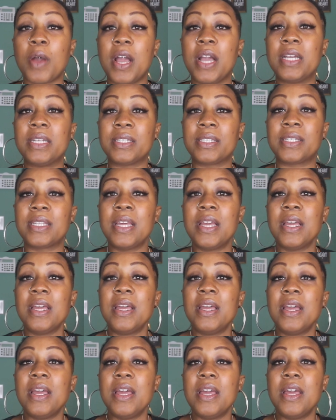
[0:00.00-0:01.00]
was
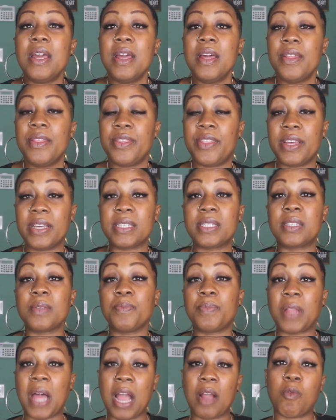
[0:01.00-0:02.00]
this
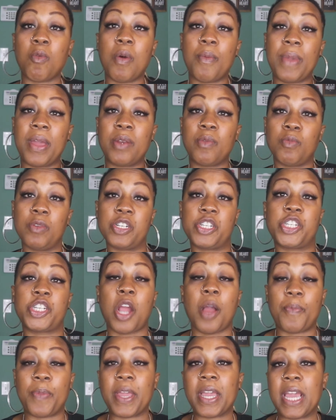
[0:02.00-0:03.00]
black woman was
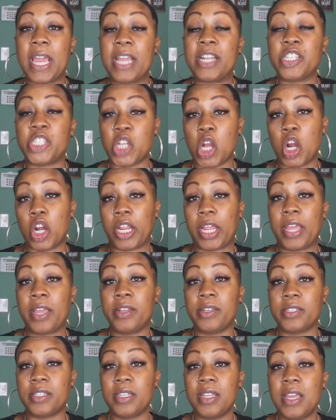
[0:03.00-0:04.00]
shopping in
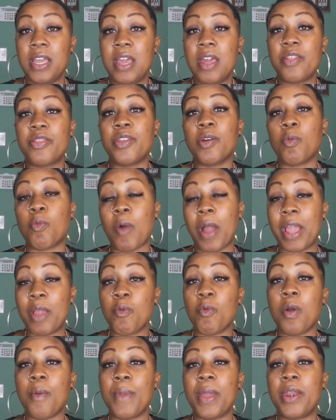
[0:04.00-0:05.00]
Target the
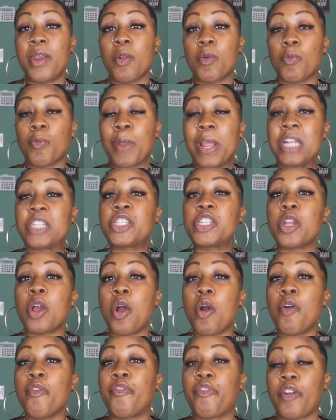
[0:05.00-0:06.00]
white woman
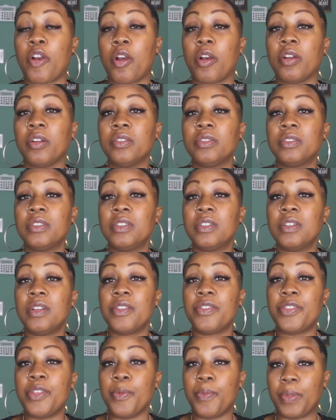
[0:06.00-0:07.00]
reached over
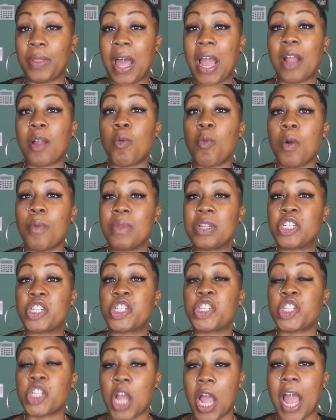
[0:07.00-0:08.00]
the black woman's
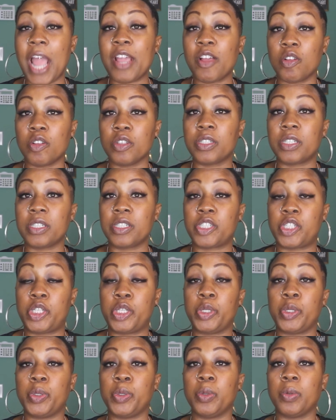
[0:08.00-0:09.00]
child
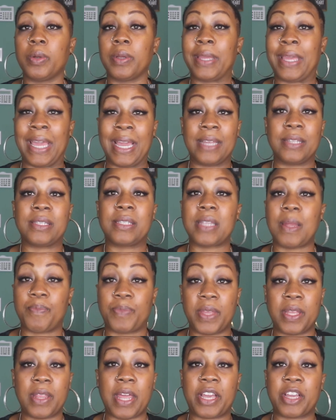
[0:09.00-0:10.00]
to get
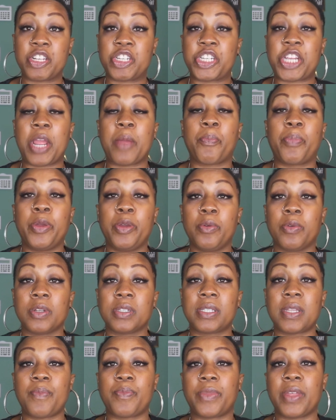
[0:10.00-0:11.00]
something like a shampoo or
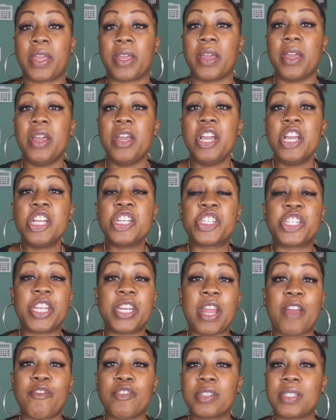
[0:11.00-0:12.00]
something.
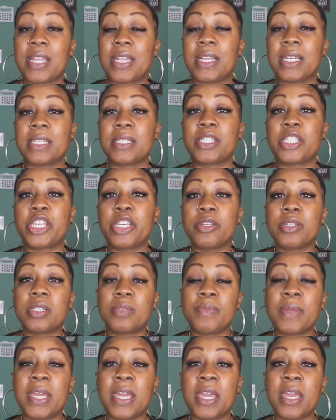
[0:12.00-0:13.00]
She never said,
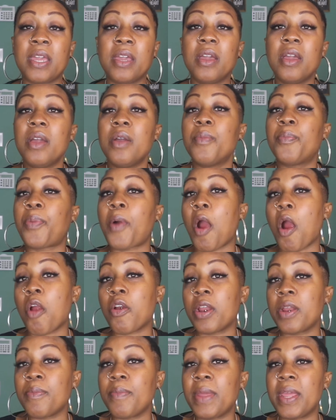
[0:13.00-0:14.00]
excuse me,
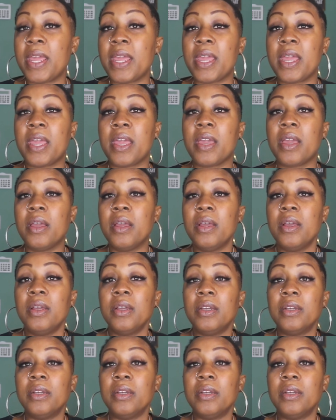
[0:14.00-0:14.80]
pardon me,